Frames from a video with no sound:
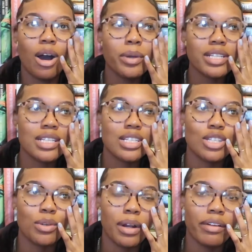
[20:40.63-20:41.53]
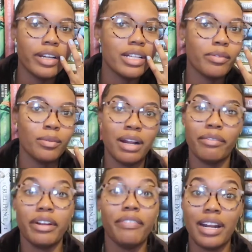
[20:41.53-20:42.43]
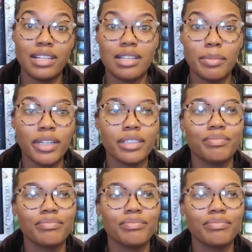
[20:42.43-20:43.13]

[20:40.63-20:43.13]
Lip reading: always listen to when I read a fantasy book.